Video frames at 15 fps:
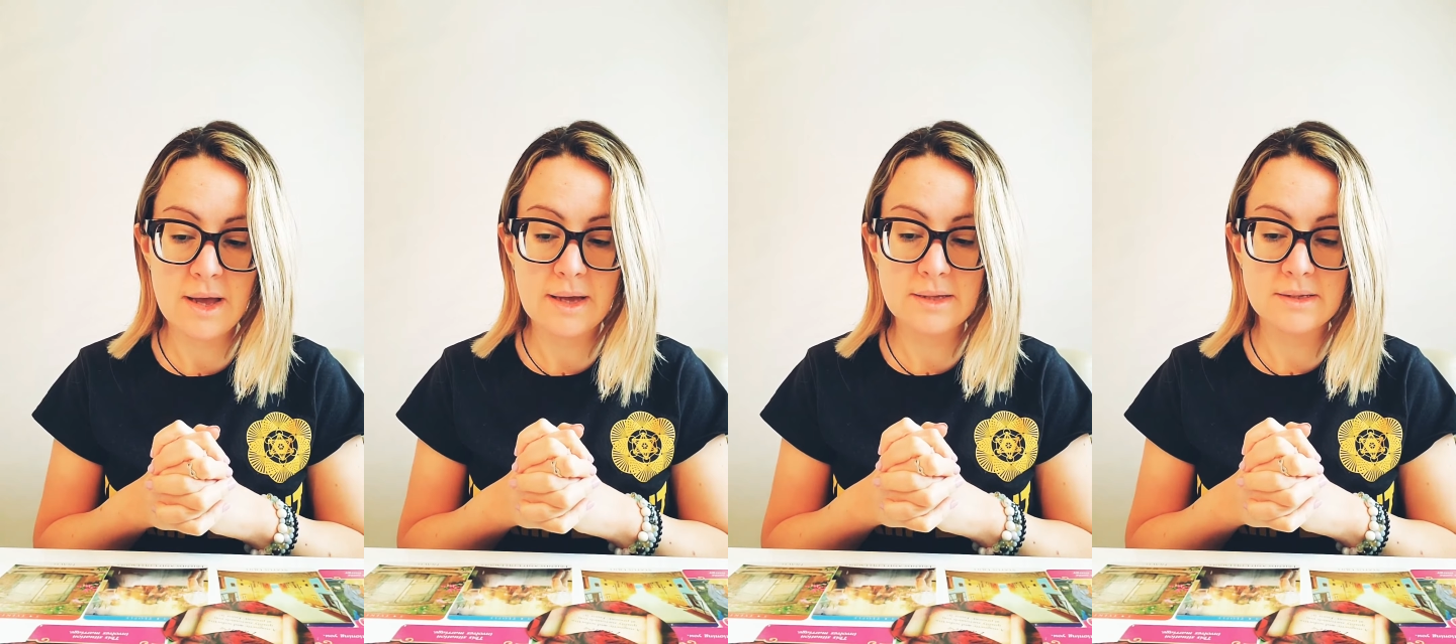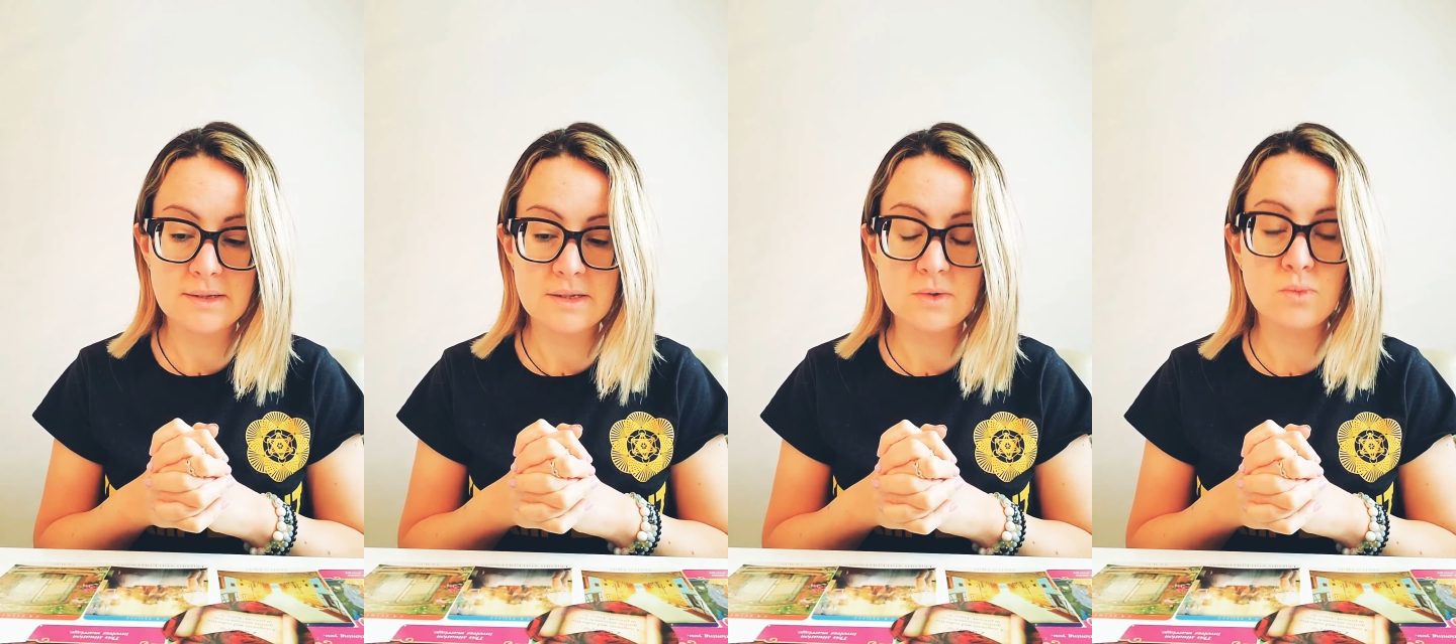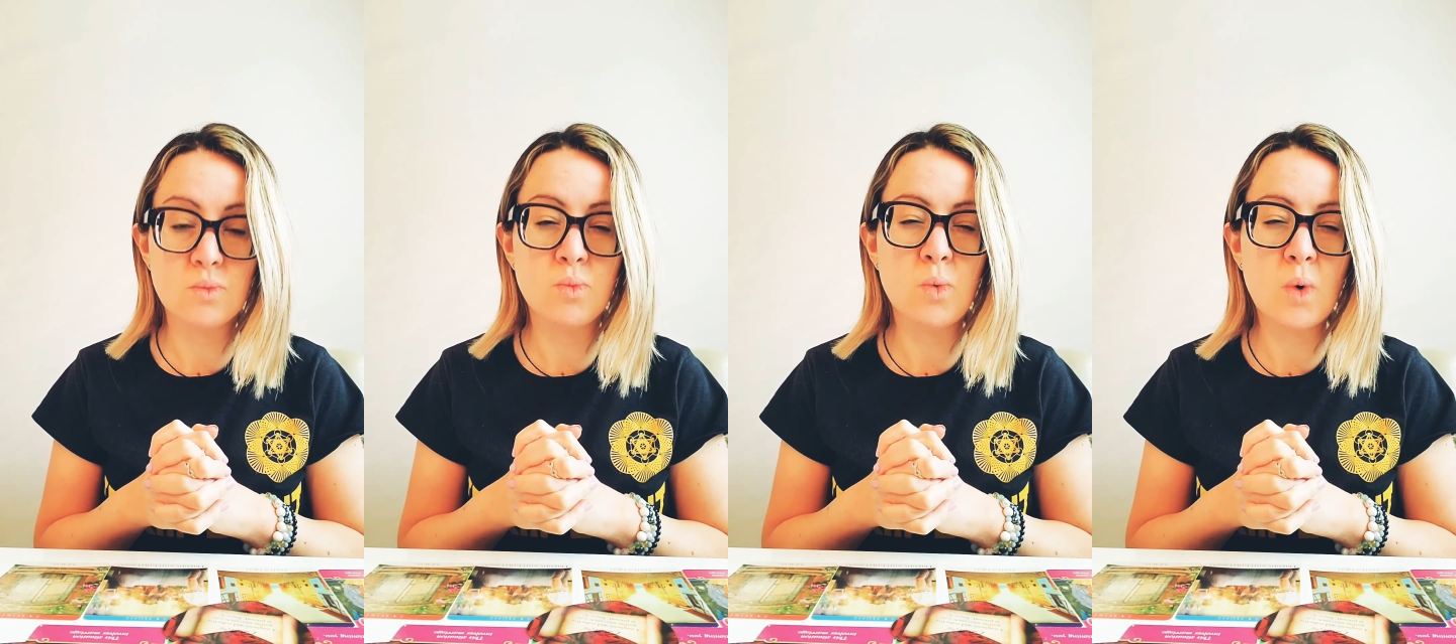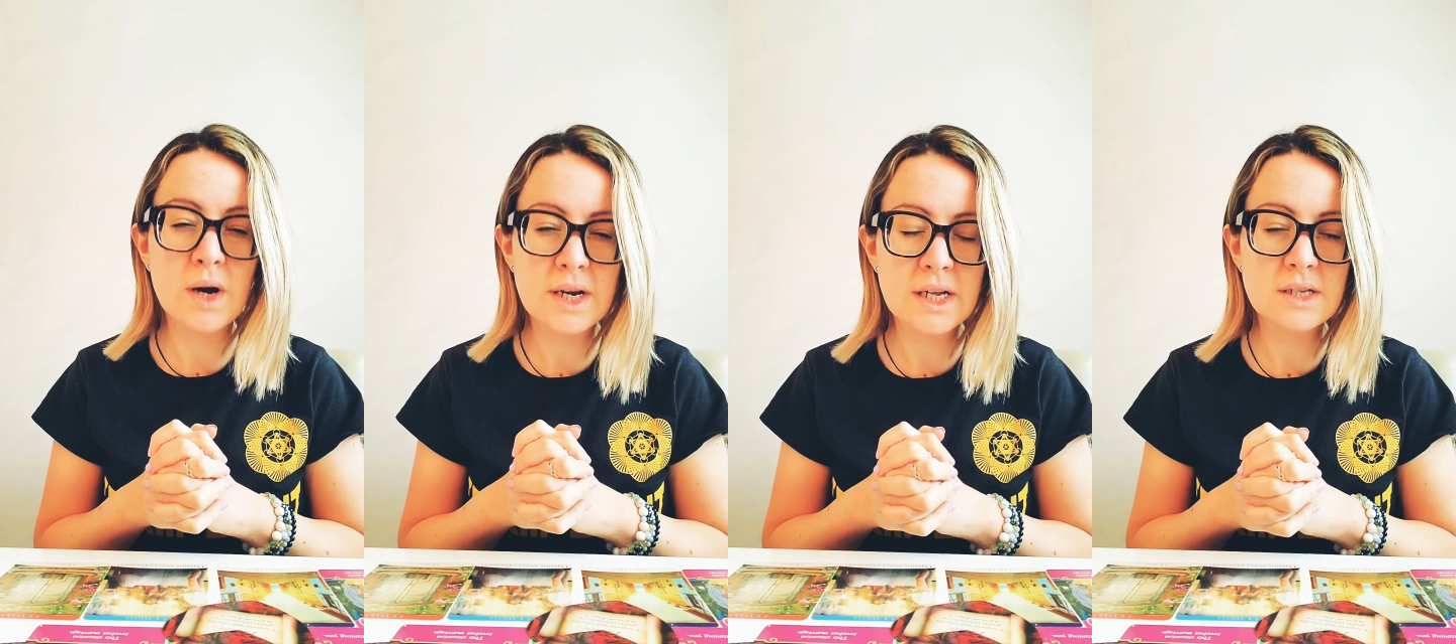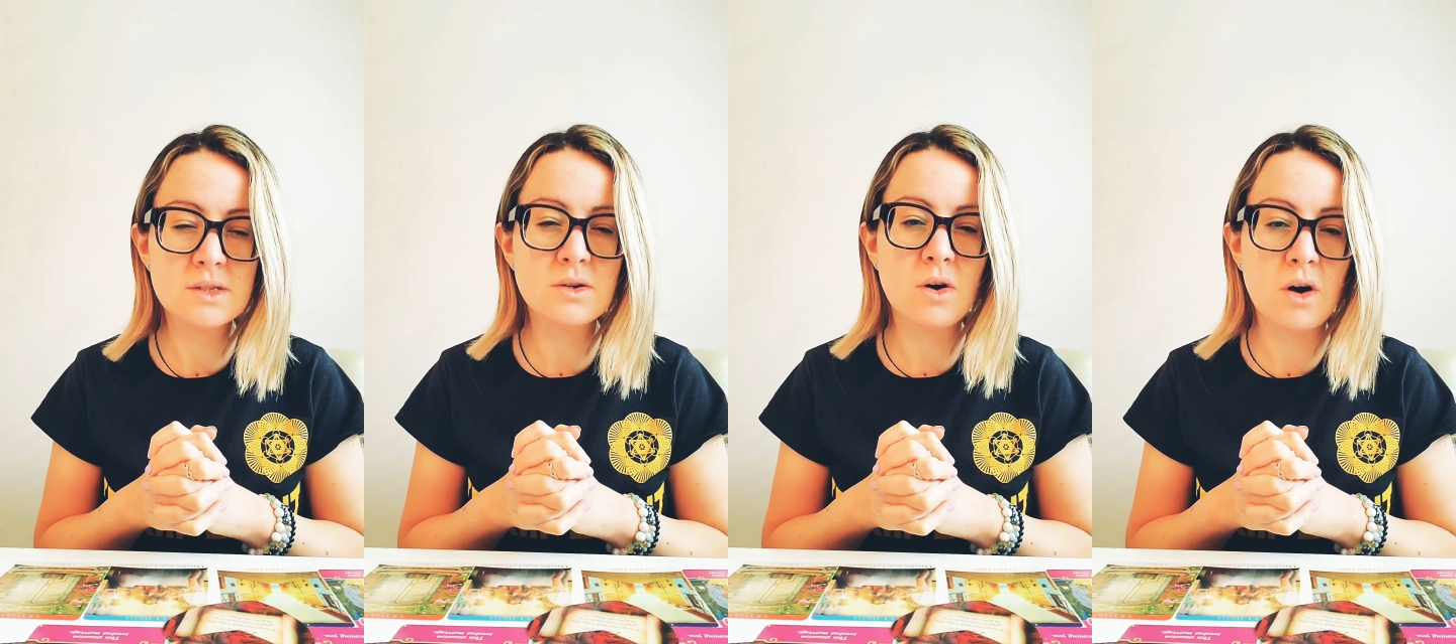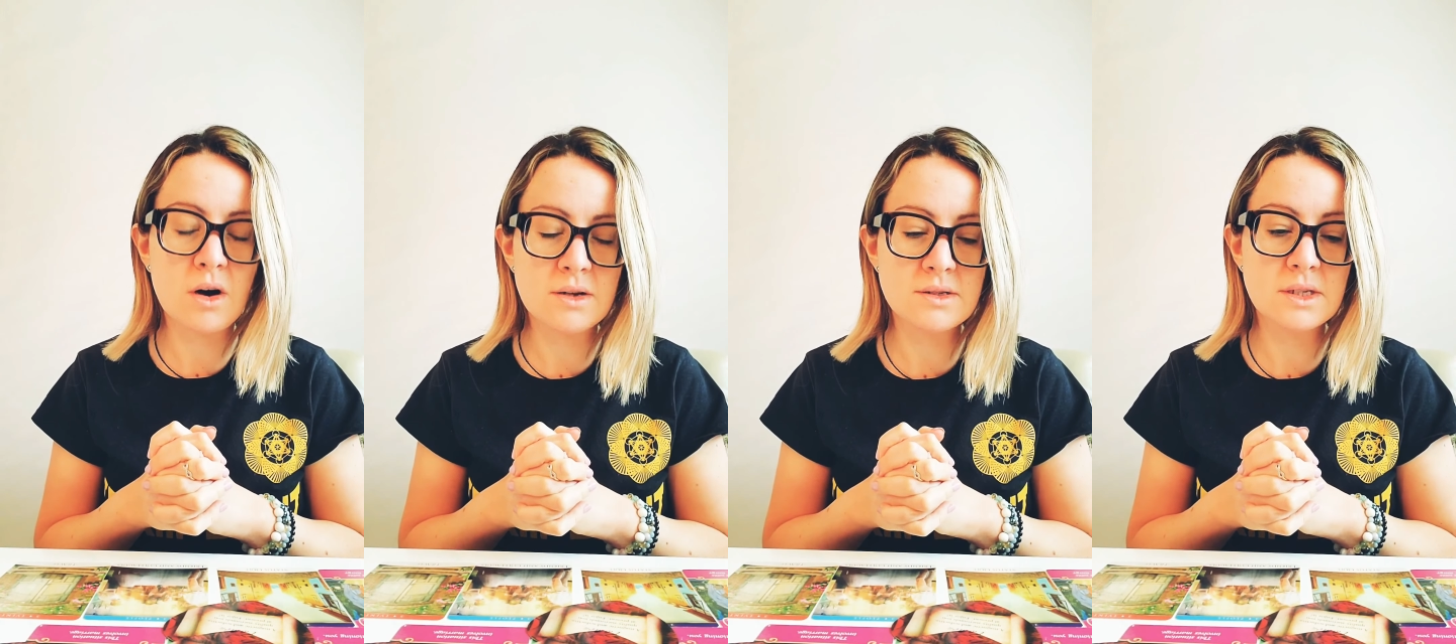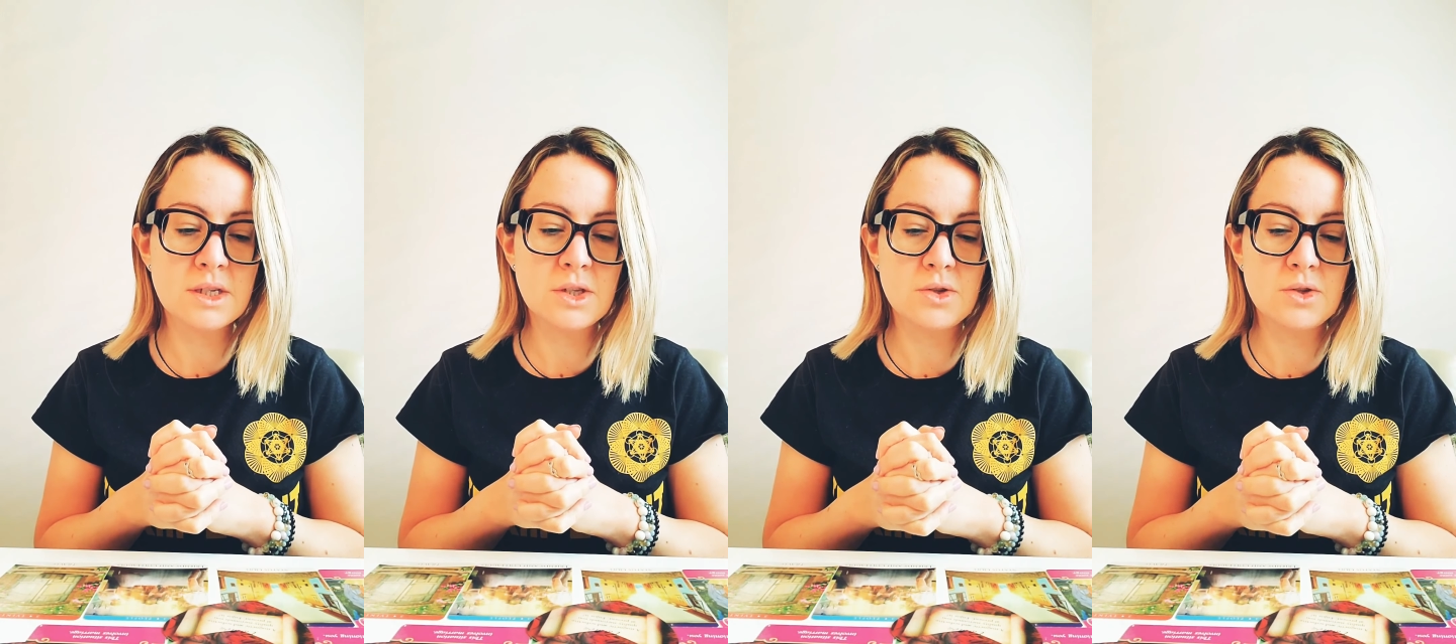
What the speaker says: and see what is causing